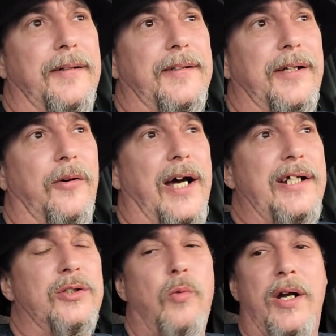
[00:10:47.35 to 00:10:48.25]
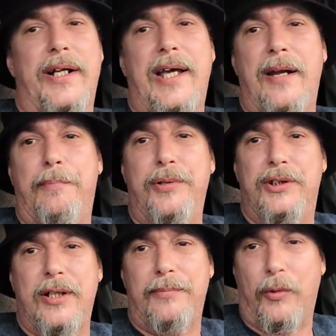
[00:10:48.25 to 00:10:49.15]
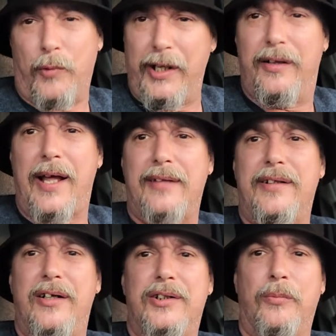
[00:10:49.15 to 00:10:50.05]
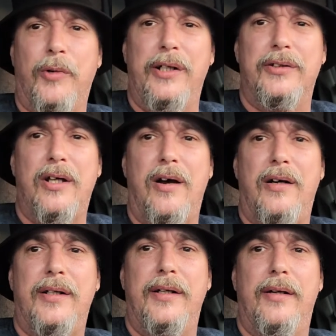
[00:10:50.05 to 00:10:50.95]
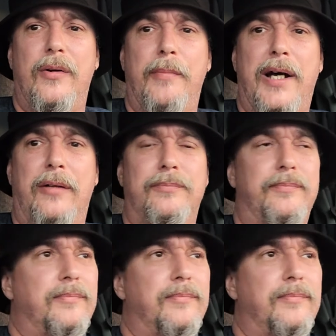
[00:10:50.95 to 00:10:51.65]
you know, I just wanted to kind of put something real out there, some real talk, you know, about